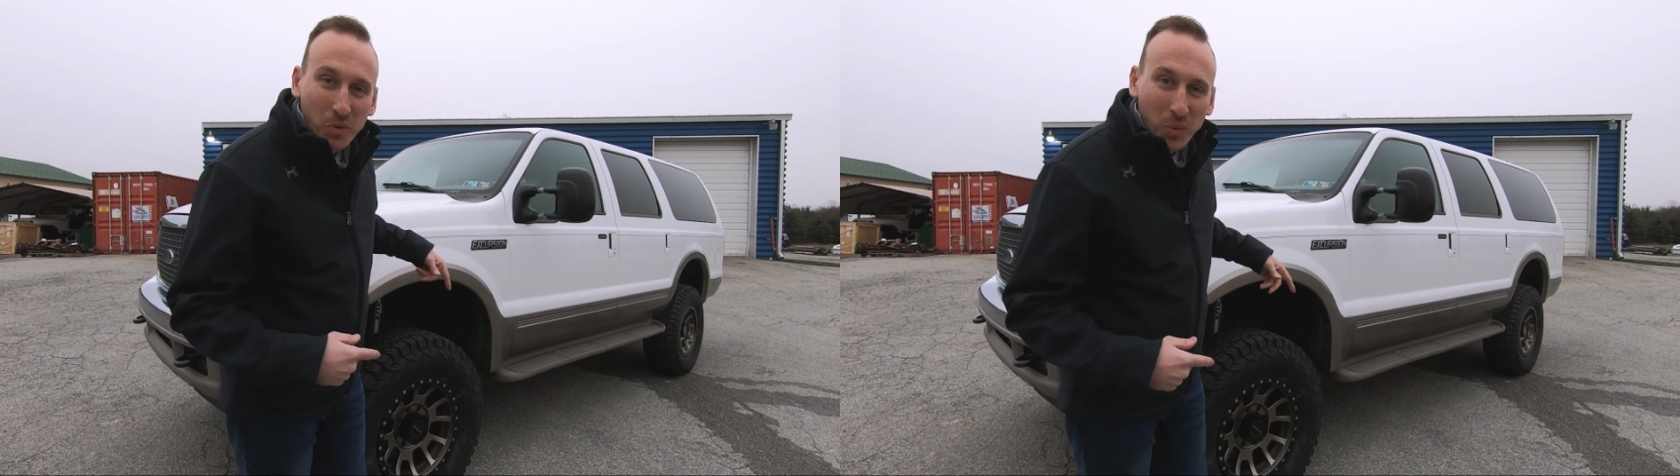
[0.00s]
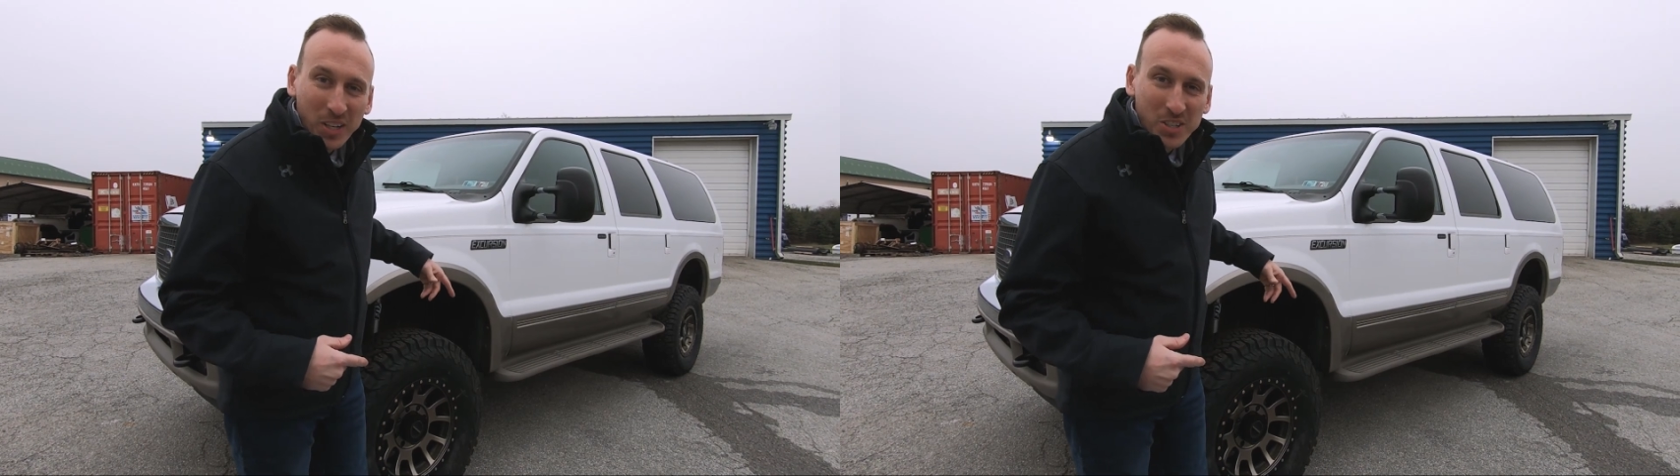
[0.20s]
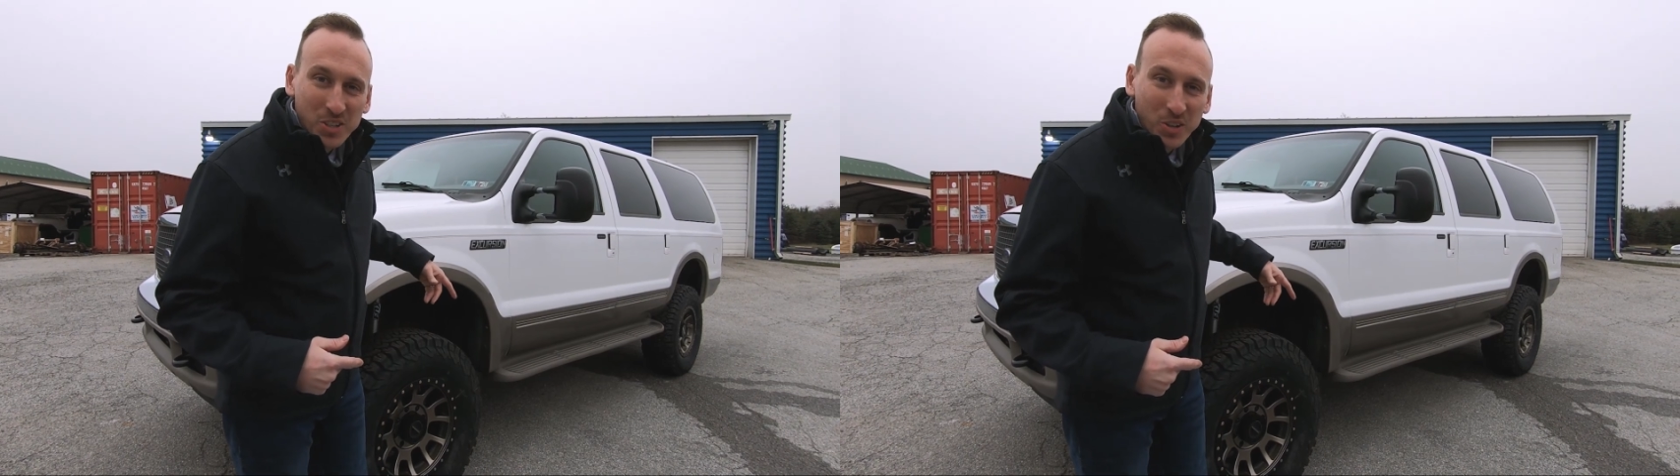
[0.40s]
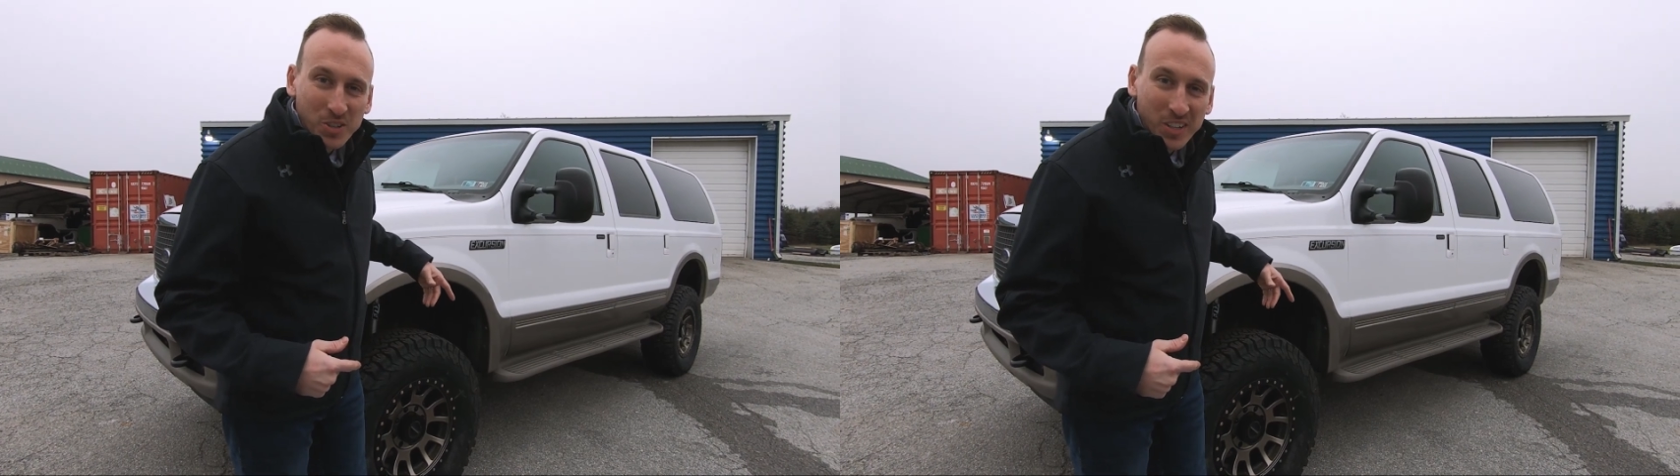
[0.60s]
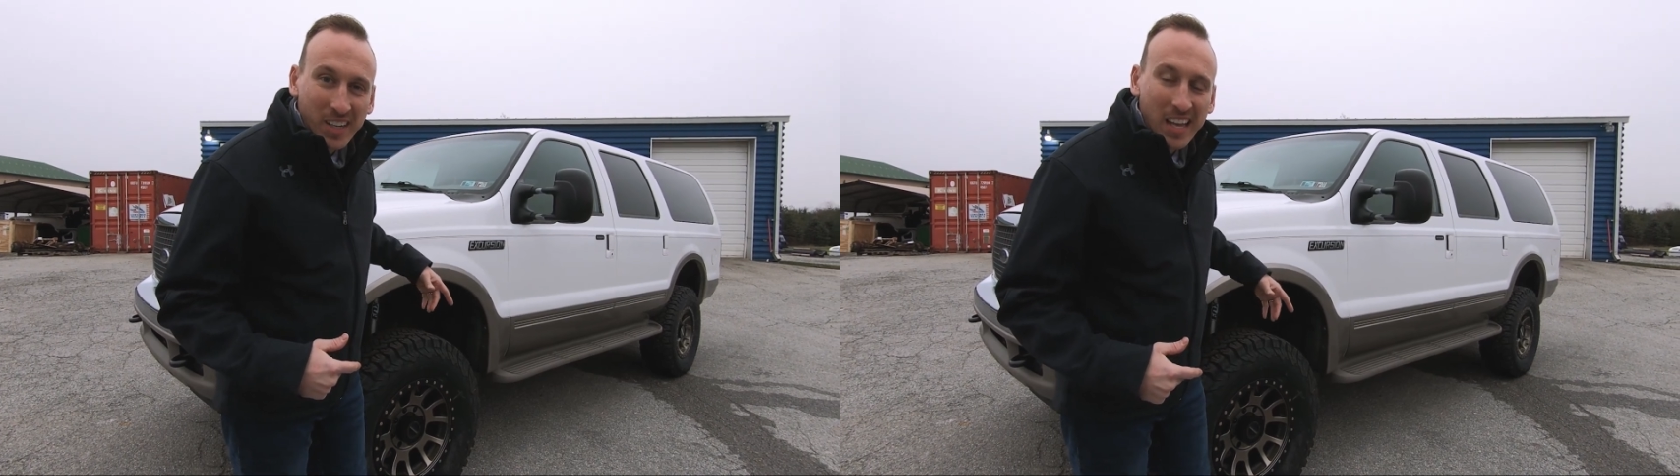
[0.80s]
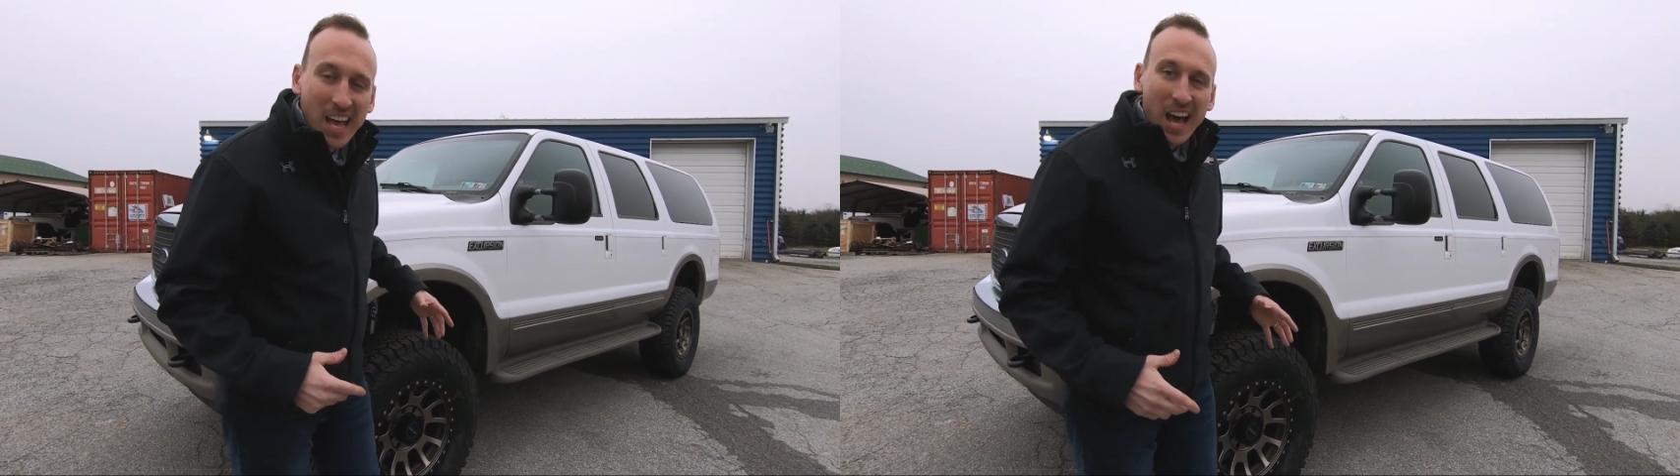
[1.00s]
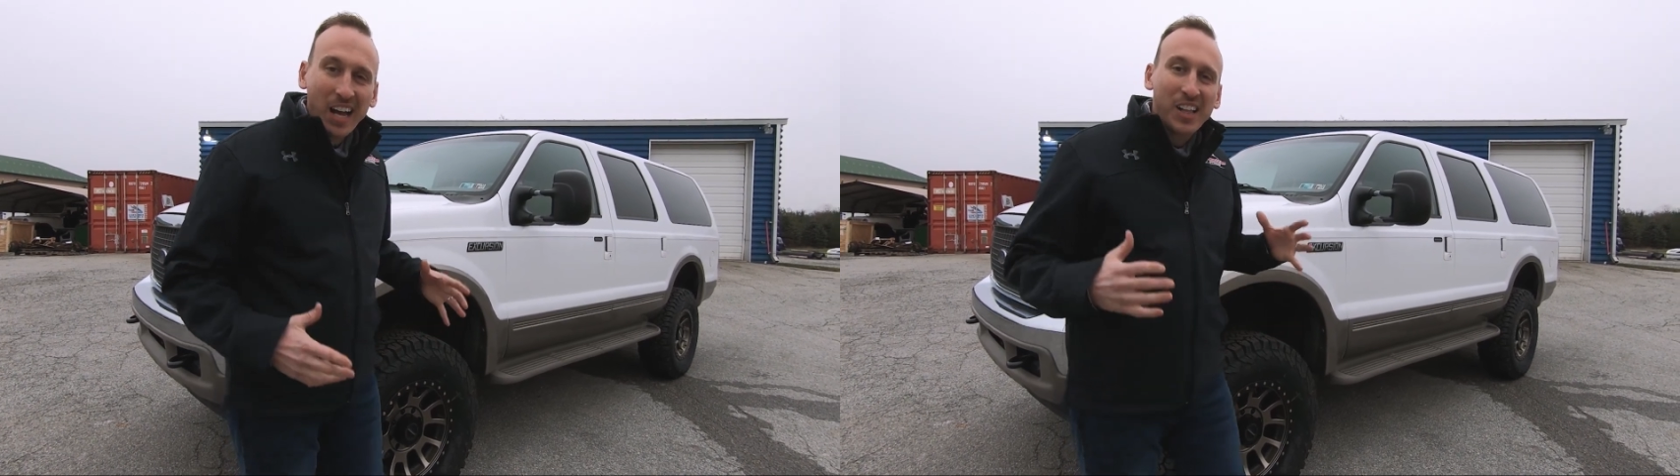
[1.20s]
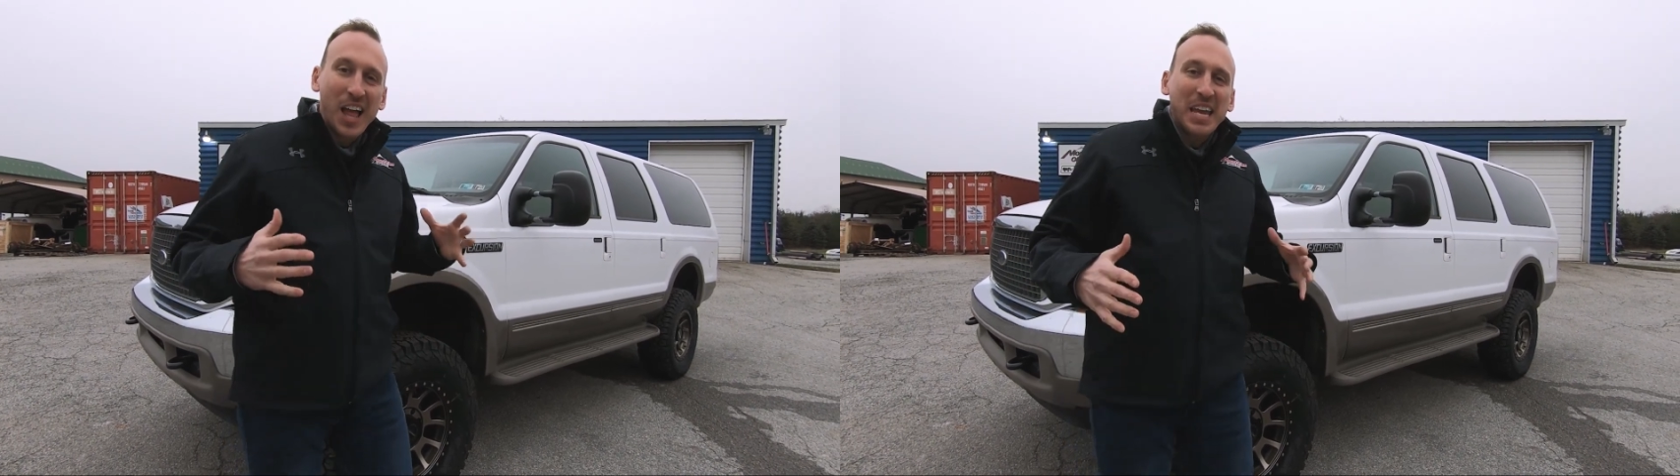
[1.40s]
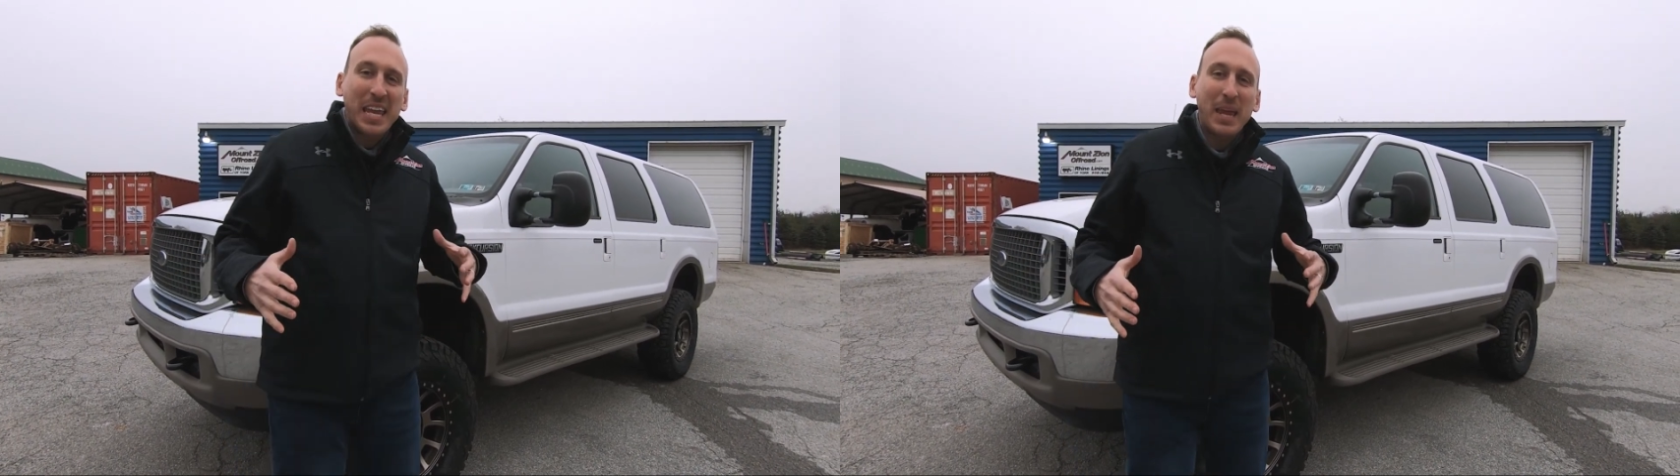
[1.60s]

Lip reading: Ford Excursion. A client